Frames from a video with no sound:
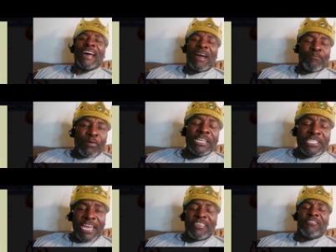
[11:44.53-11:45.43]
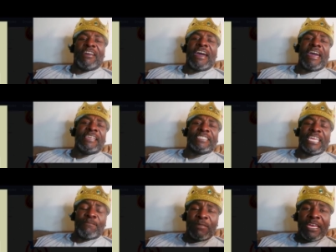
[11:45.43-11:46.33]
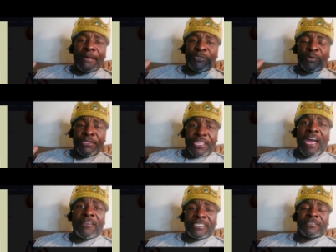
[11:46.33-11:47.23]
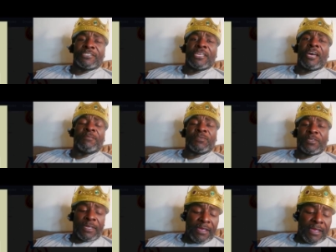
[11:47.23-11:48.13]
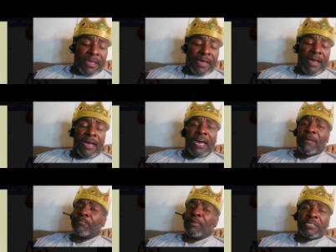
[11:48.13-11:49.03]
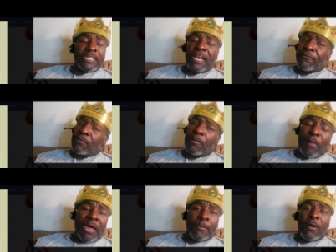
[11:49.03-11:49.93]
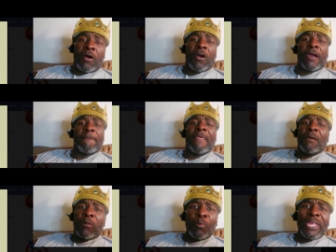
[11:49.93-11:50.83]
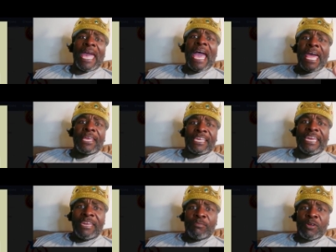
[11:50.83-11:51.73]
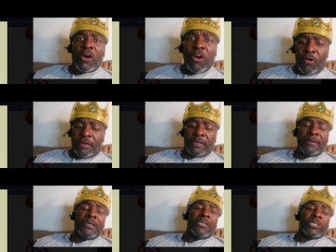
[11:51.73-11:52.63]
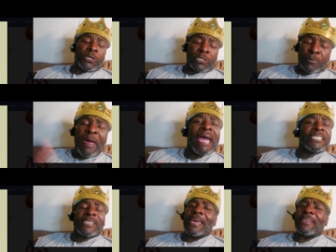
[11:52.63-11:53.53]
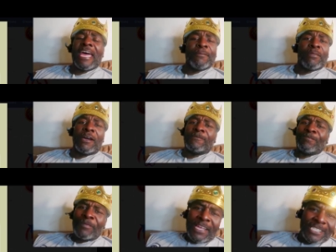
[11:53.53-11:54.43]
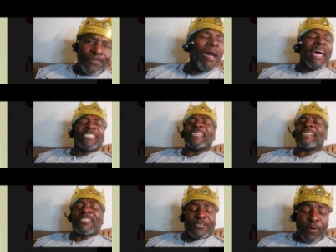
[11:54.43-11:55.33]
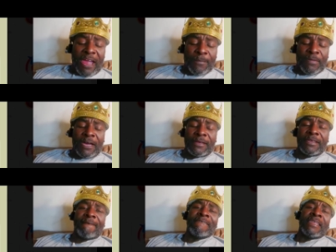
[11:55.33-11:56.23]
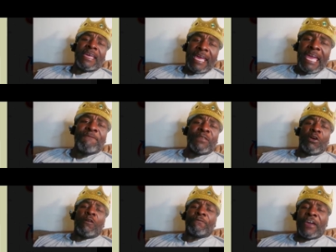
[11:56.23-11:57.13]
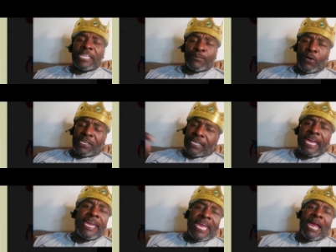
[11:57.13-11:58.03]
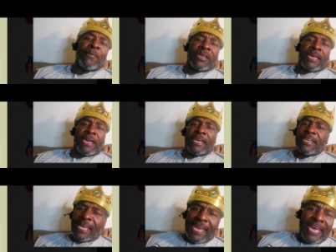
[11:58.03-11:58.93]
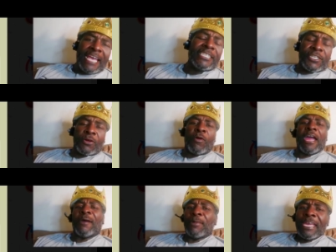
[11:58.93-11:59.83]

I appreciate you guys getting me up to 1,000 subs. Appreciate it from the bottom of my heart. But we gotta keep going. So smash that like button. Smash that subscribe button. If you're on Facebook, King Gamer Ken. Instagram,